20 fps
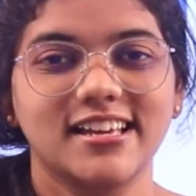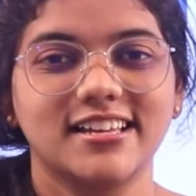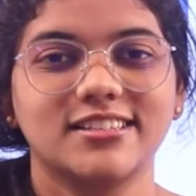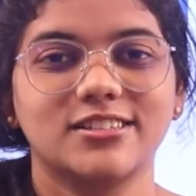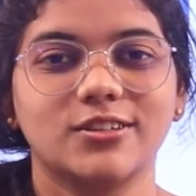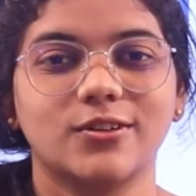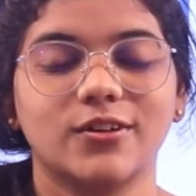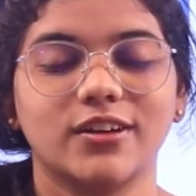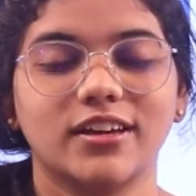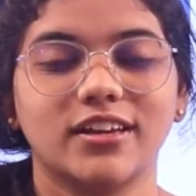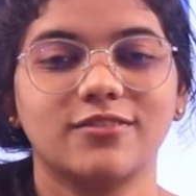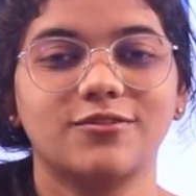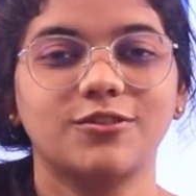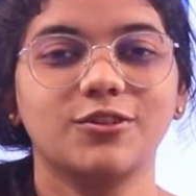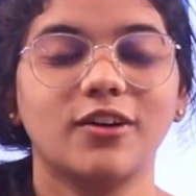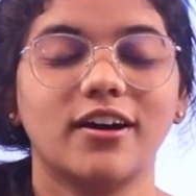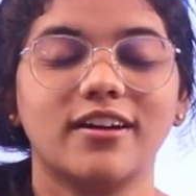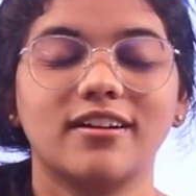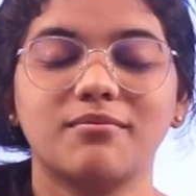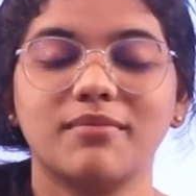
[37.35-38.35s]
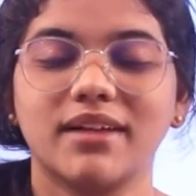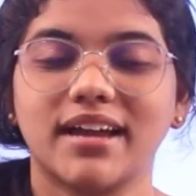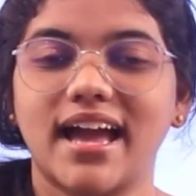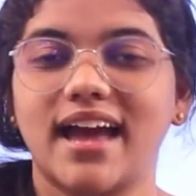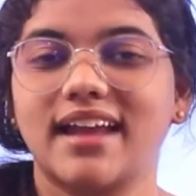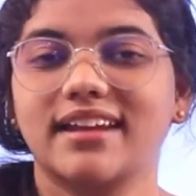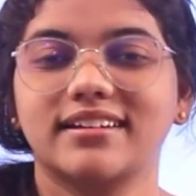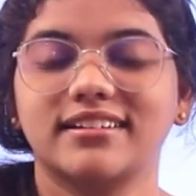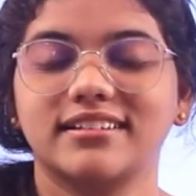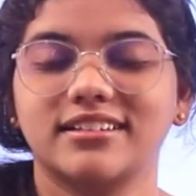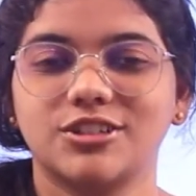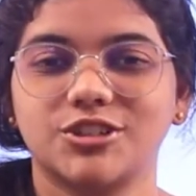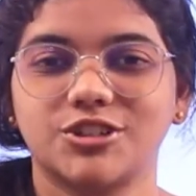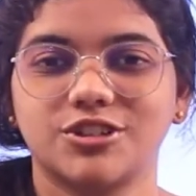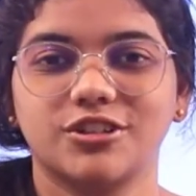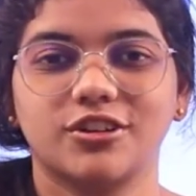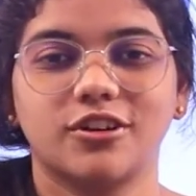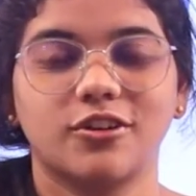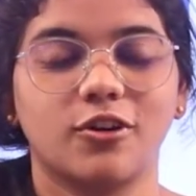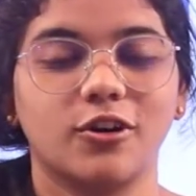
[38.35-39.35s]
So if you are a mechanical
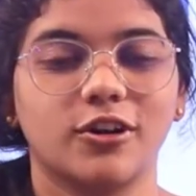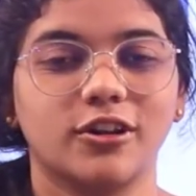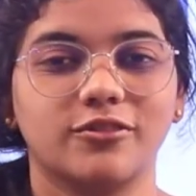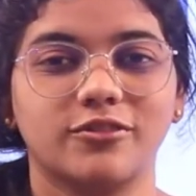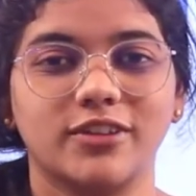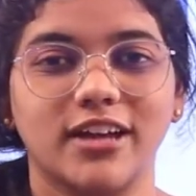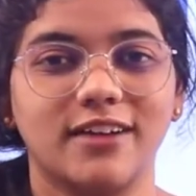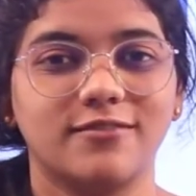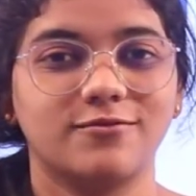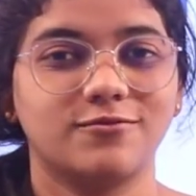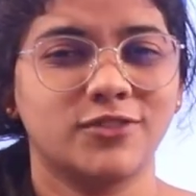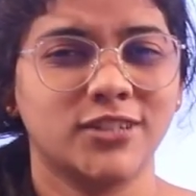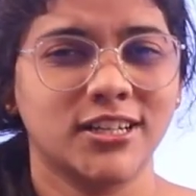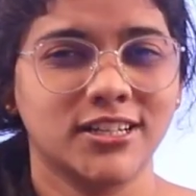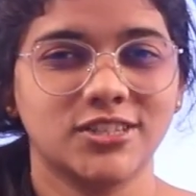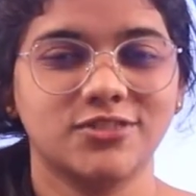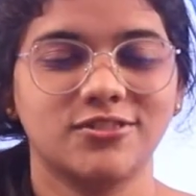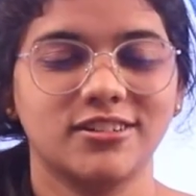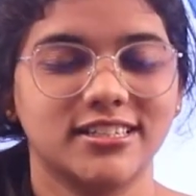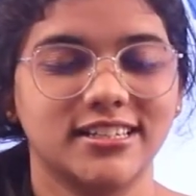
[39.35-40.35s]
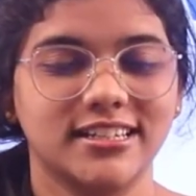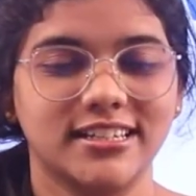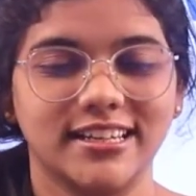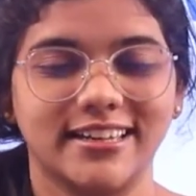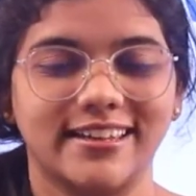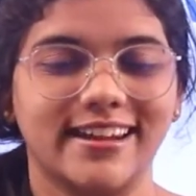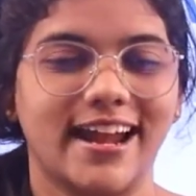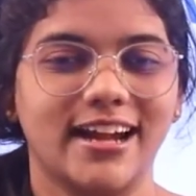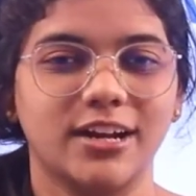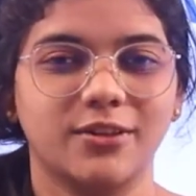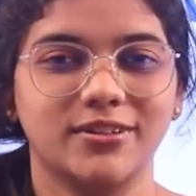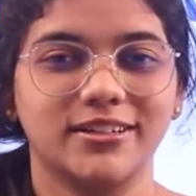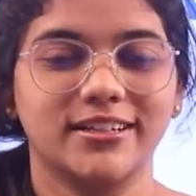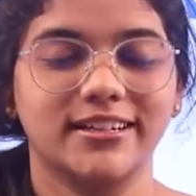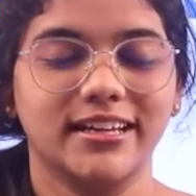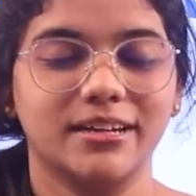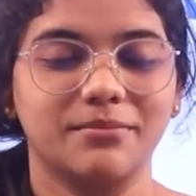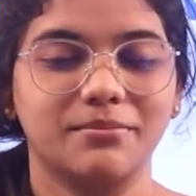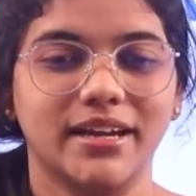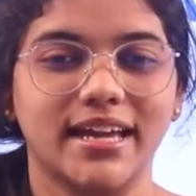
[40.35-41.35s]
engineer or if you have just recently
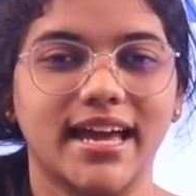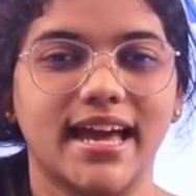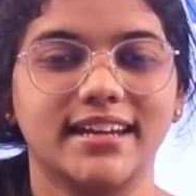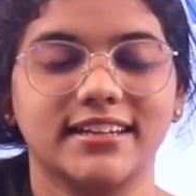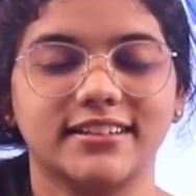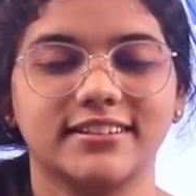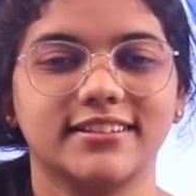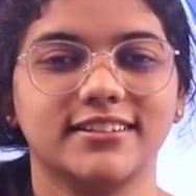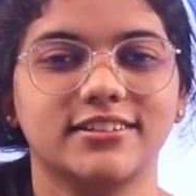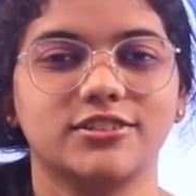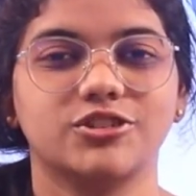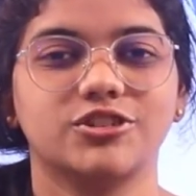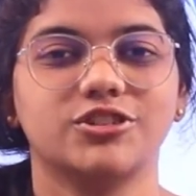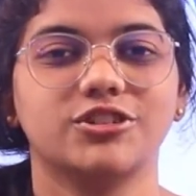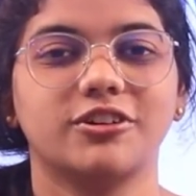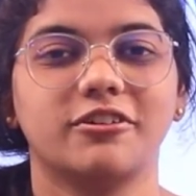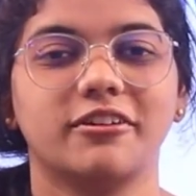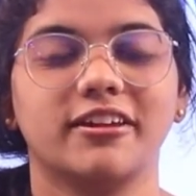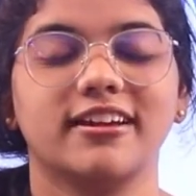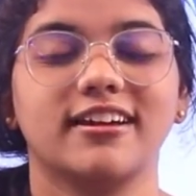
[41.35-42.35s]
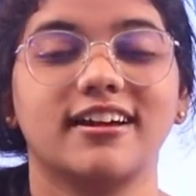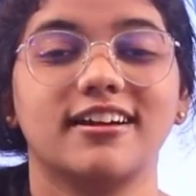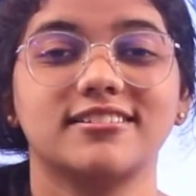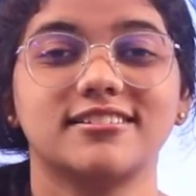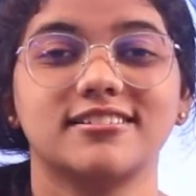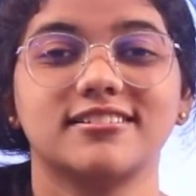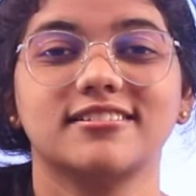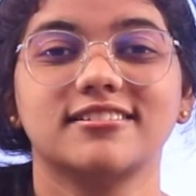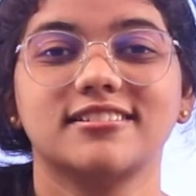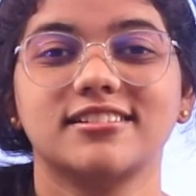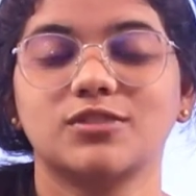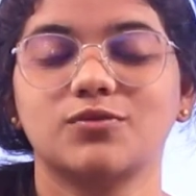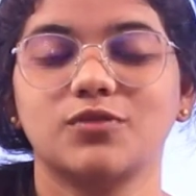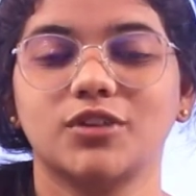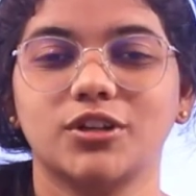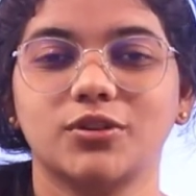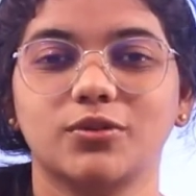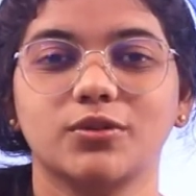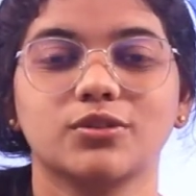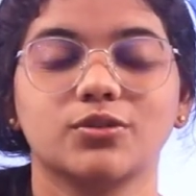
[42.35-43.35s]
graduated in mechanical engineering, consider this
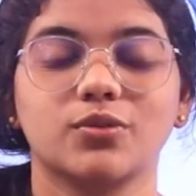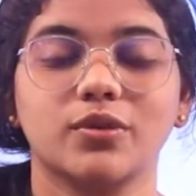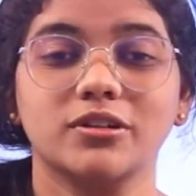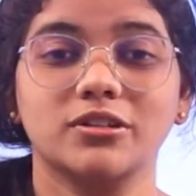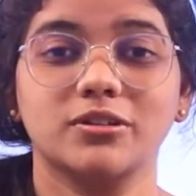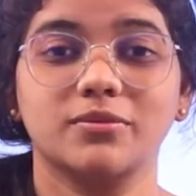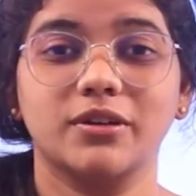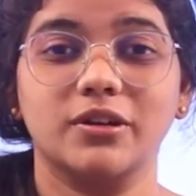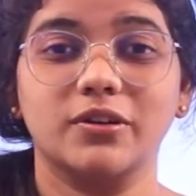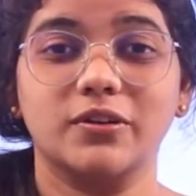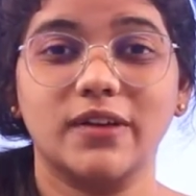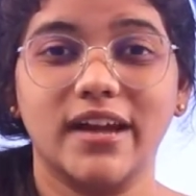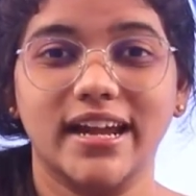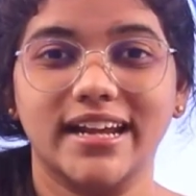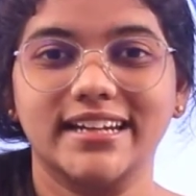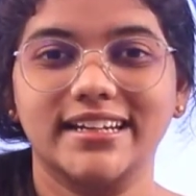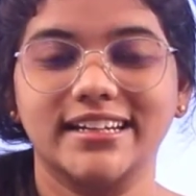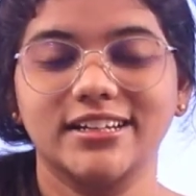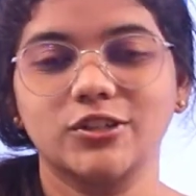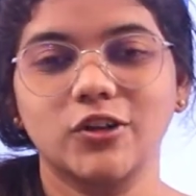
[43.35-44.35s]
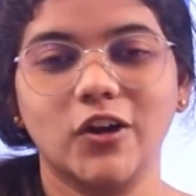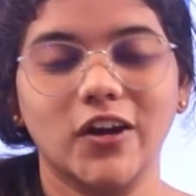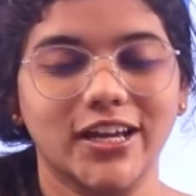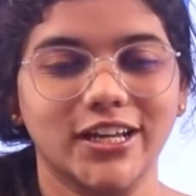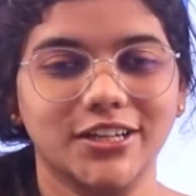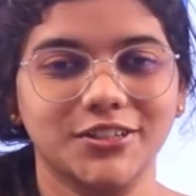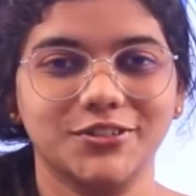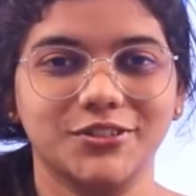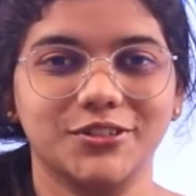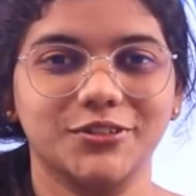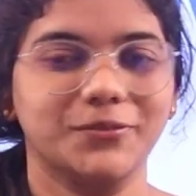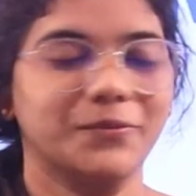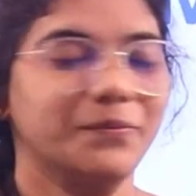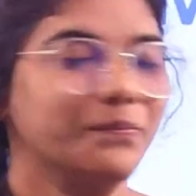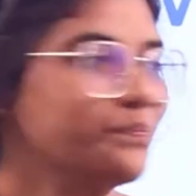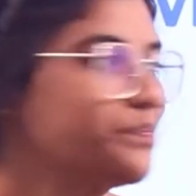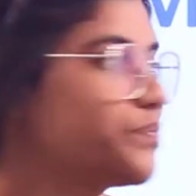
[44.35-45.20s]
video is going to be rightly talking to you.